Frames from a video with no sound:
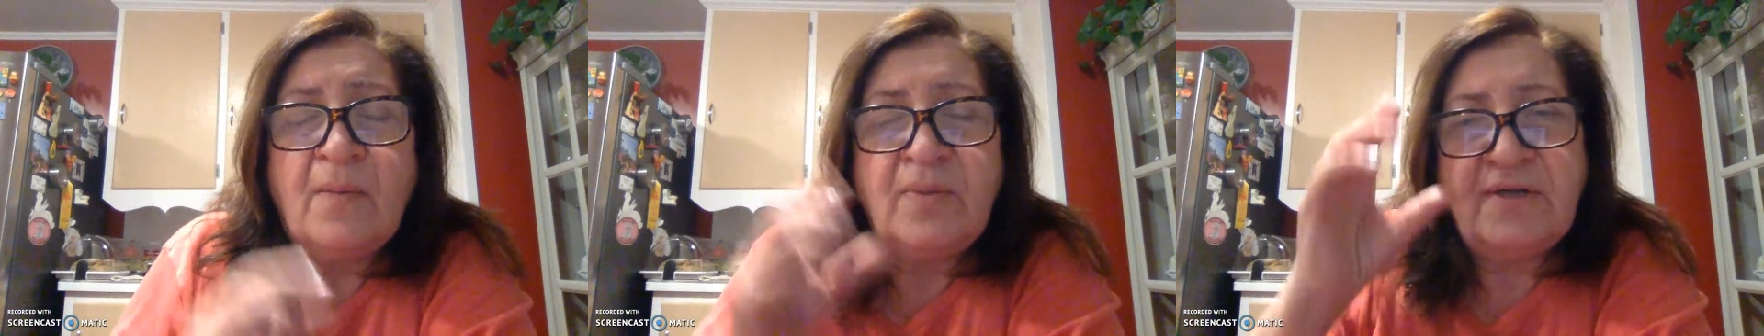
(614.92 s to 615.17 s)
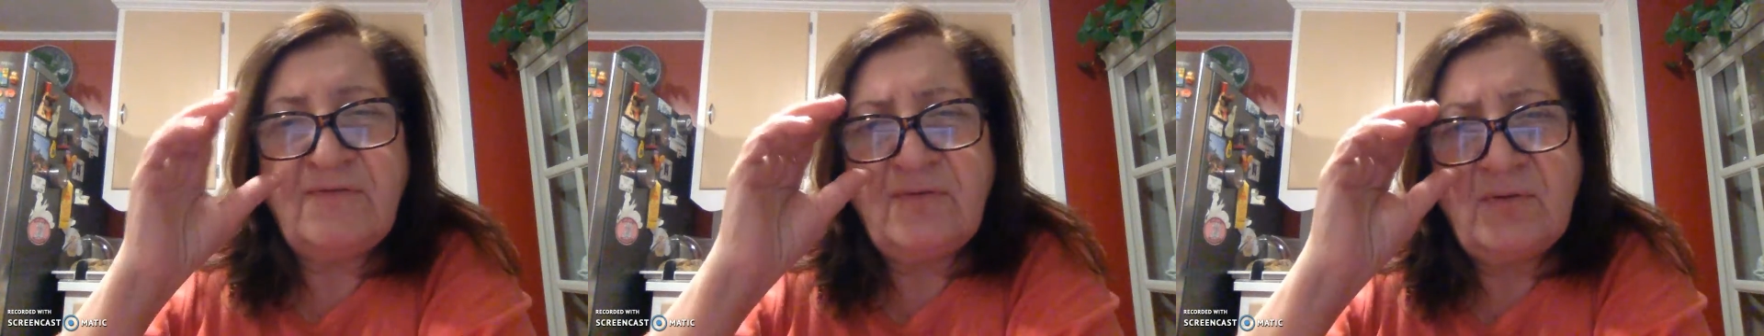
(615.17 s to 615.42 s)

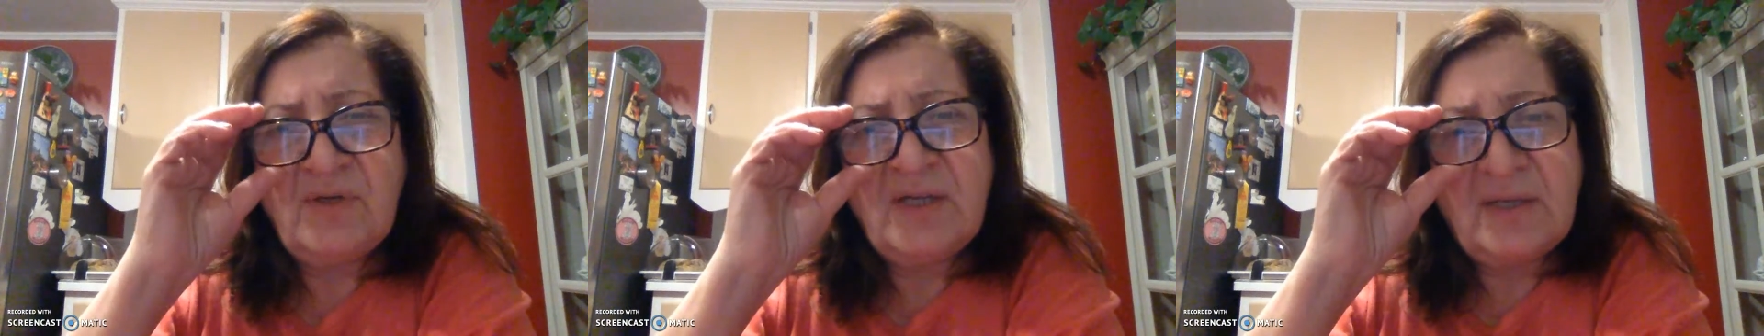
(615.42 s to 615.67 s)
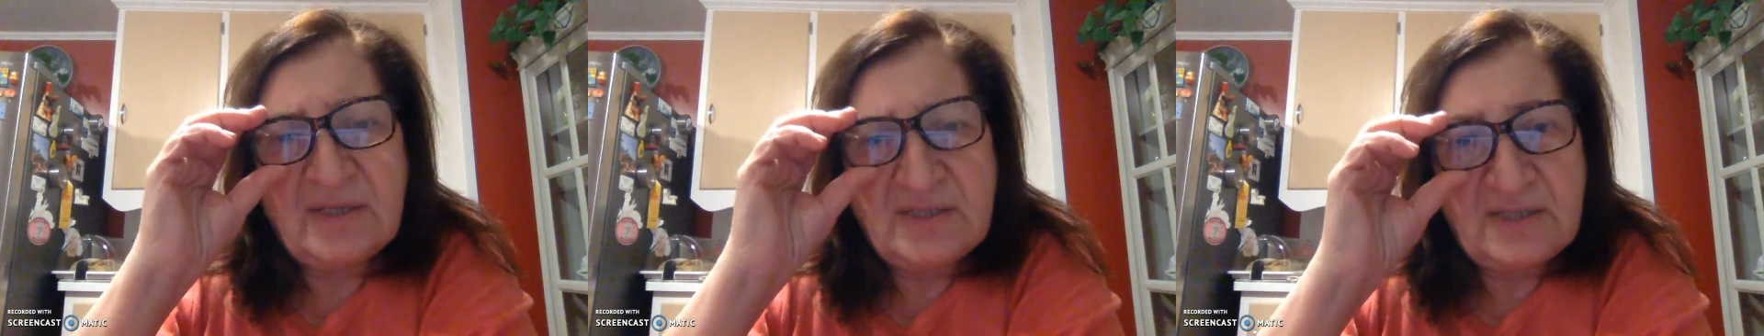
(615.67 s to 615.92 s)
But if you
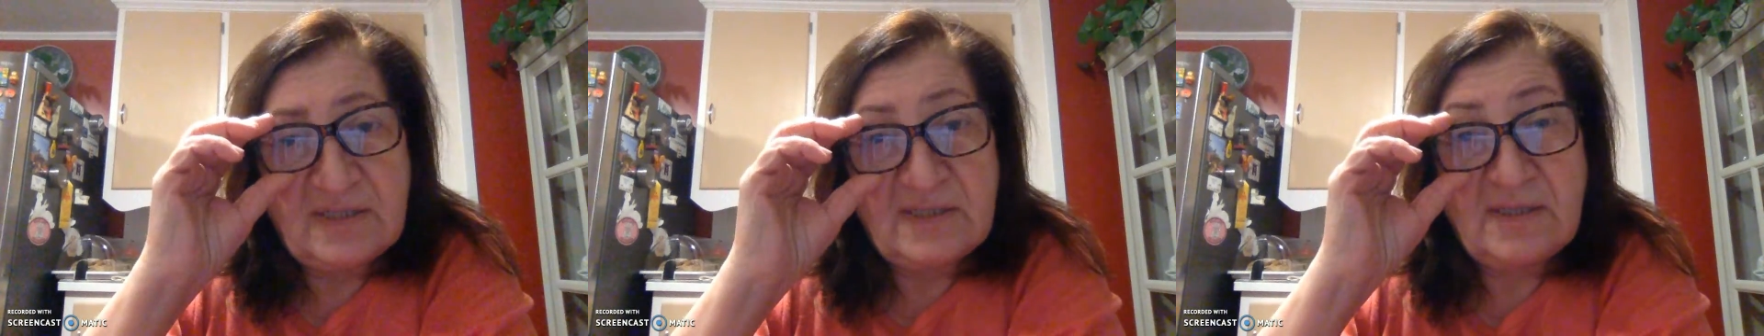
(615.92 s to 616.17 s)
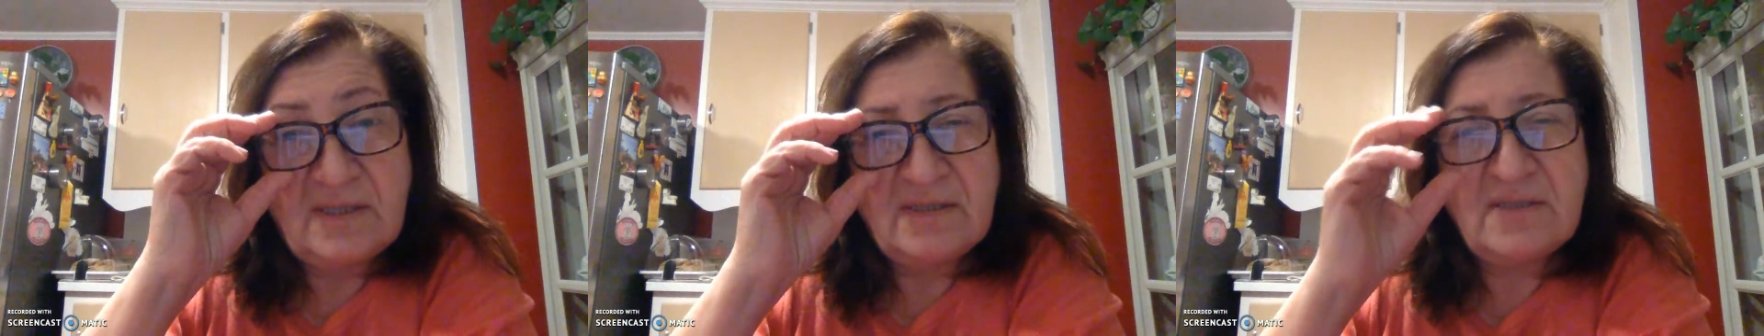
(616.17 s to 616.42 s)
need
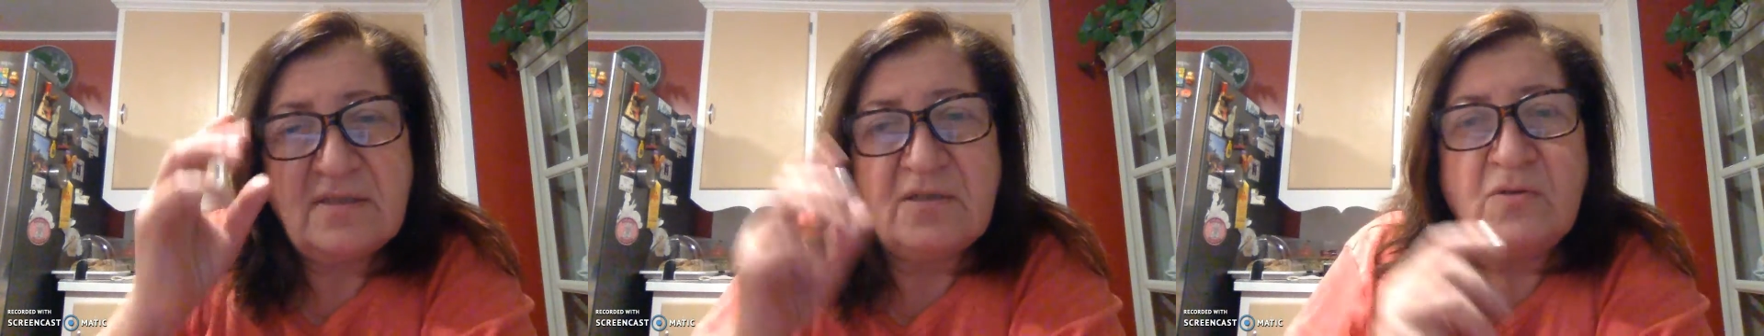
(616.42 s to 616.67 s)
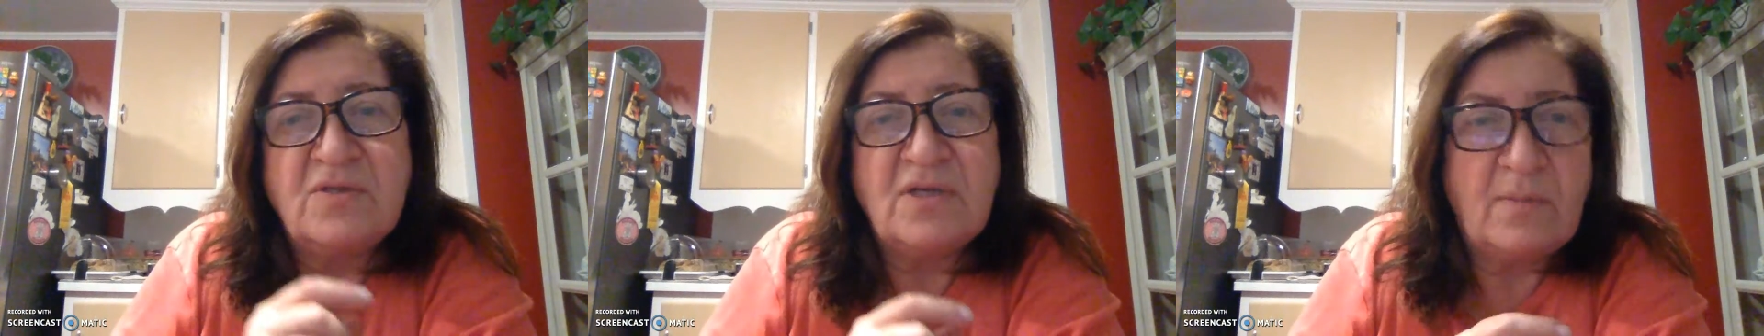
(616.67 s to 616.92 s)
assistance
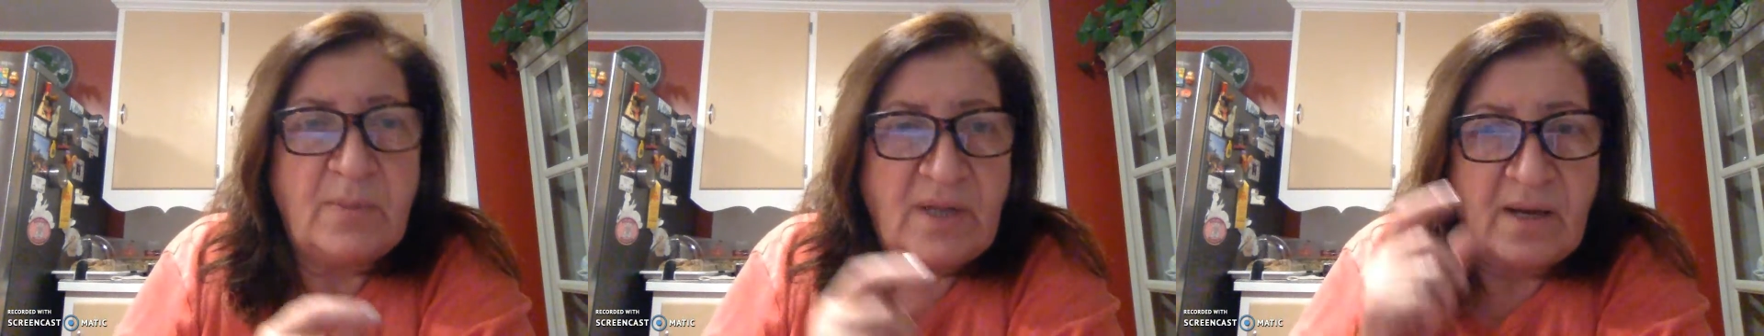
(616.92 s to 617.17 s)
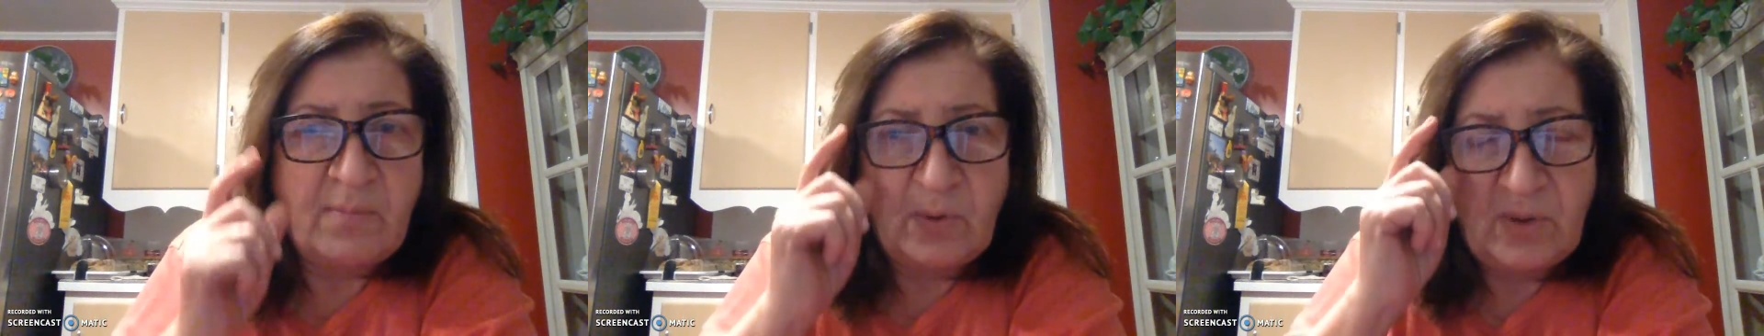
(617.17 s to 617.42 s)
using
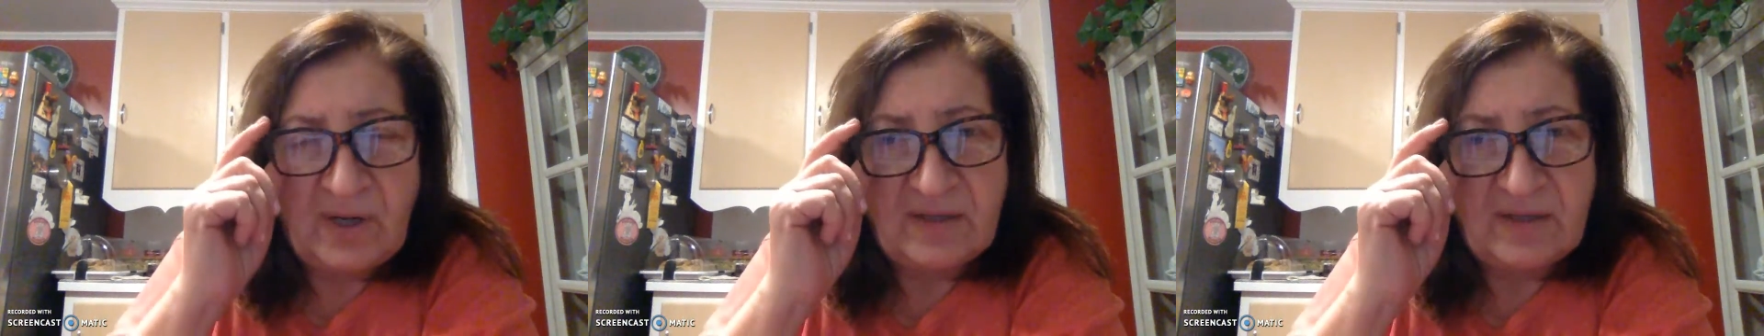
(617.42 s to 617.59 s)
Blackboard,